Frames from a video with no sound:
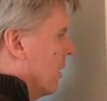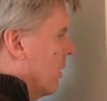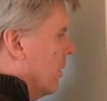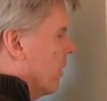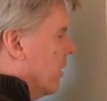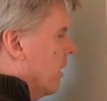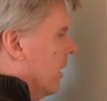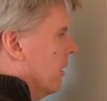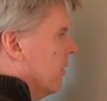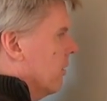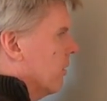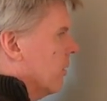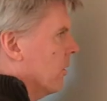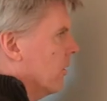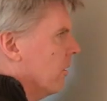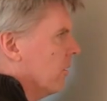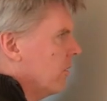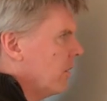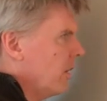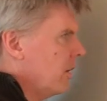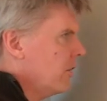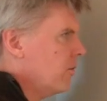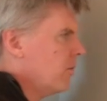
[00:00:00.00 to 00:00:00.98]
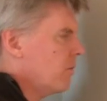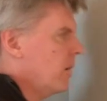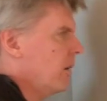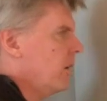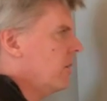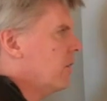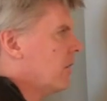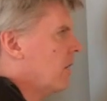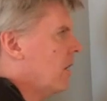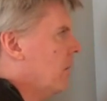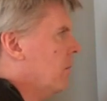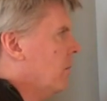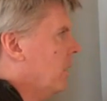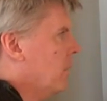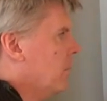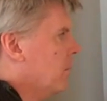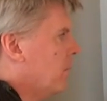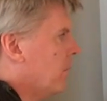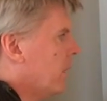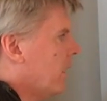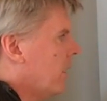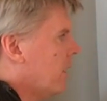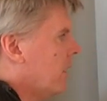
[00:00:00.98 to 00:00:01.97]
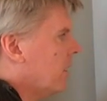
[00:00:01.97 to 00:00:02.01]
Okay, and so the sun's rays come in
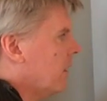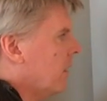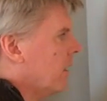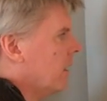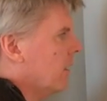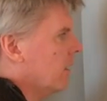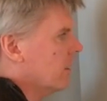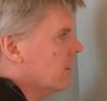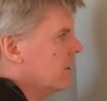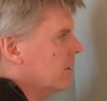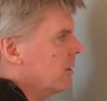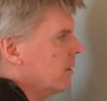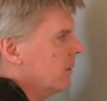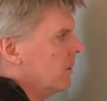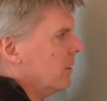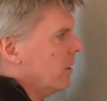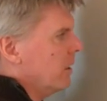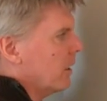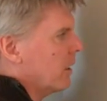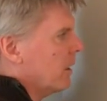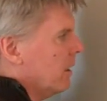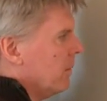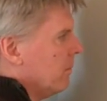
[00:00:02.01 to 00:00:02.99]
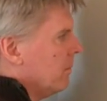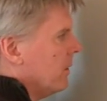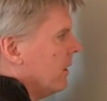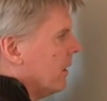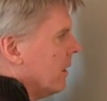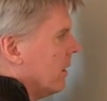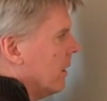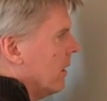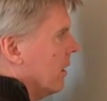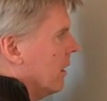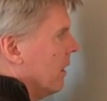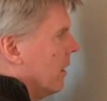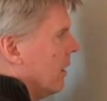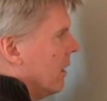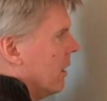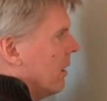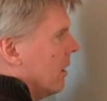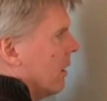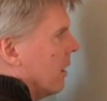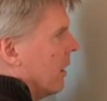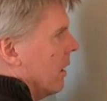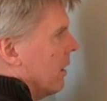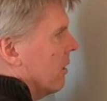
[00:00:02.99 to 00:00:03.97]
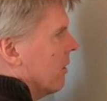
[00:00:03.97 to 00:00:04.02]
parallel to the ecliptic.
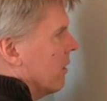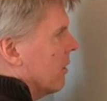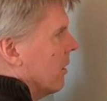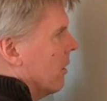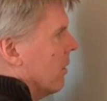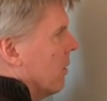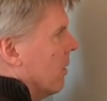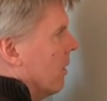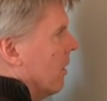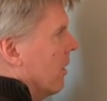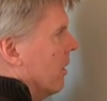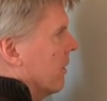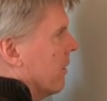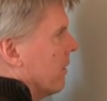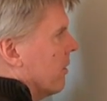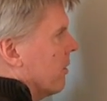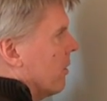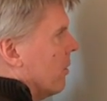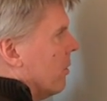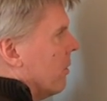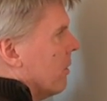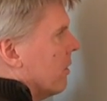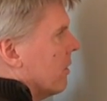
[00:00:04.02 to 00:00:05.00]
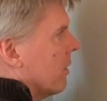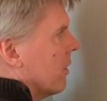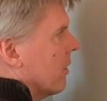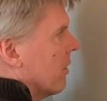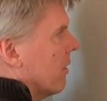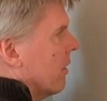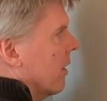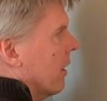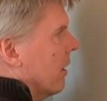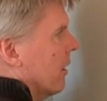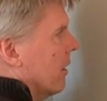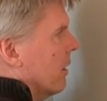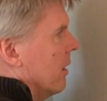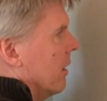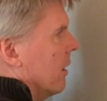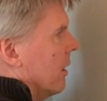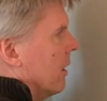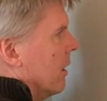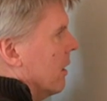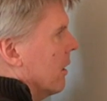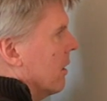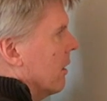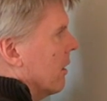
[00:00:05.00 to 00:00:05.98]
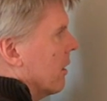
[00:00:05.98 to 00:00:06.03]
Okay, so on the solstice then,
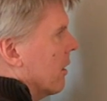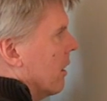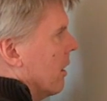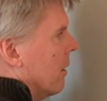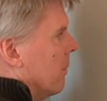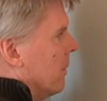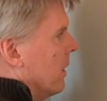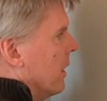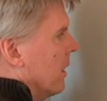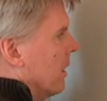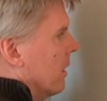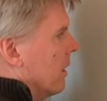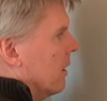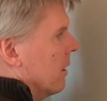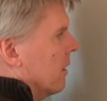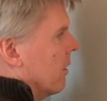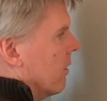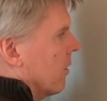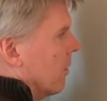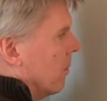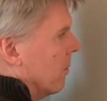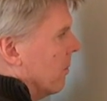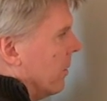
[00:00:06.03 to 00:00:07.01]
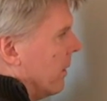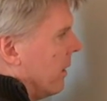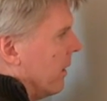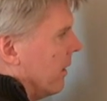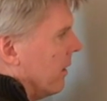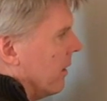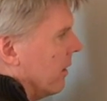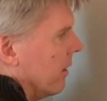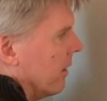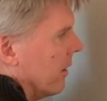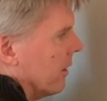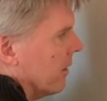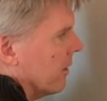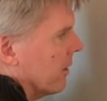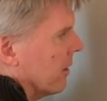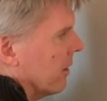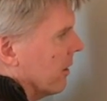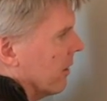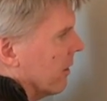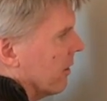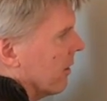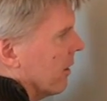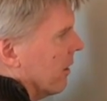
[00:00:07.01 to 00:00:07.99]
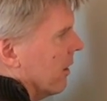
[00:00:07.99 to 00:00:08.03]
they're coming in so parallel to
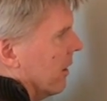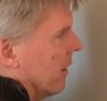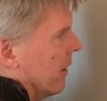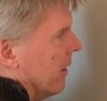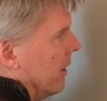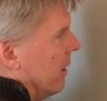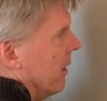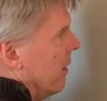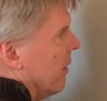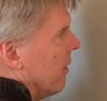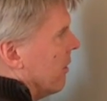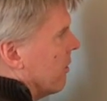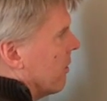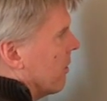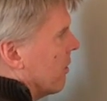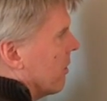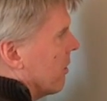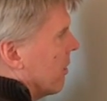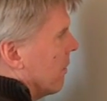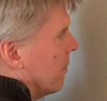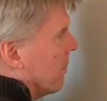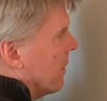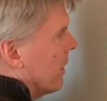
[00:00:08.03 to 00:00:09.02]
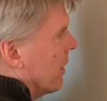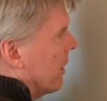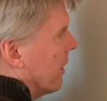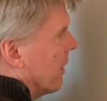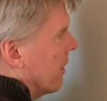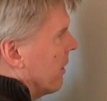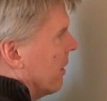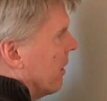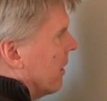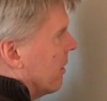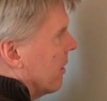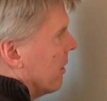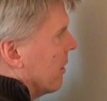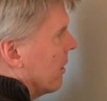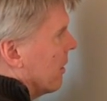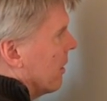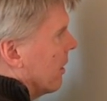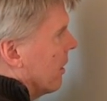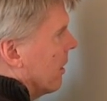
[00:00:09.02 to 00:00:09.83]
this line here, so something like this.